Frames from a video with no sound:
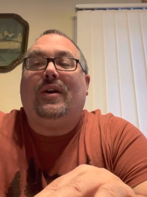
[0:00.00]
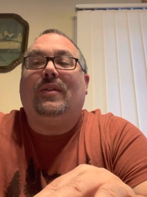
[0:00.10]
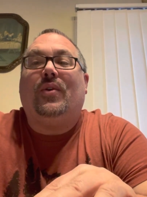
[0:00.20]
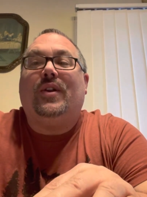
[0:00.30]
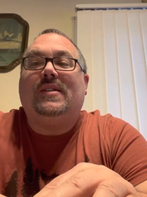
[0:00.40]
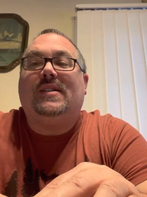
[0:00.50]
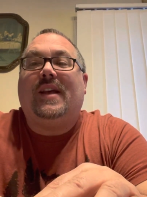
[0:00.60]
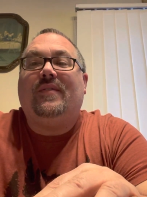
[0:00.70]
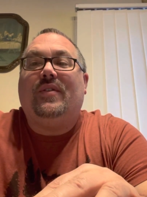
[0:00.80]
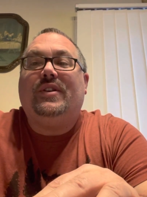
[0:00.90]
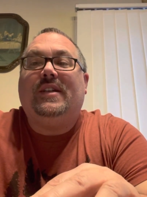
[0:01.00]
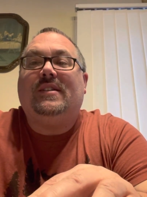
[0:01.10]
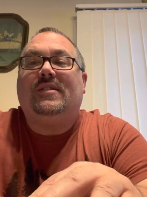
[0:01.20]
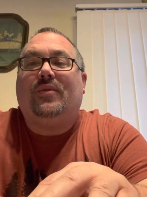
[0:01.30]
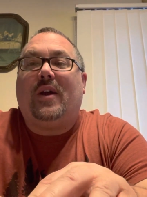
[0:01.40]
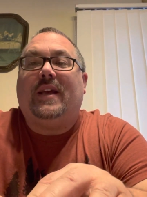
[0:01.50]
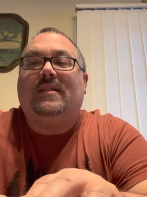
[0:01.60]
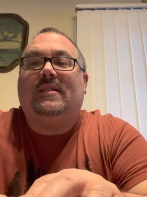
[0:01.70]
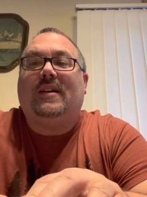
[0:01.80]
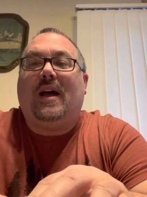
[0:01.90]
our Lord and Savior Jesus
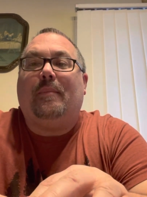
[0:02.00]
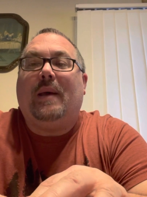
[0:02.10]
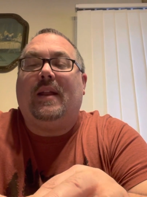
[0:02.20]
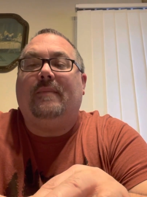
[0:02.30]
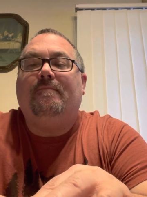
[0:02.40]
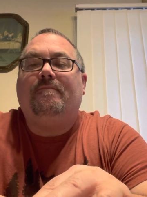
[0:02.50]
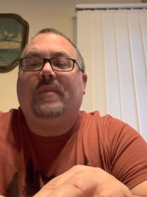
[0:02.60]
Christ. Amen.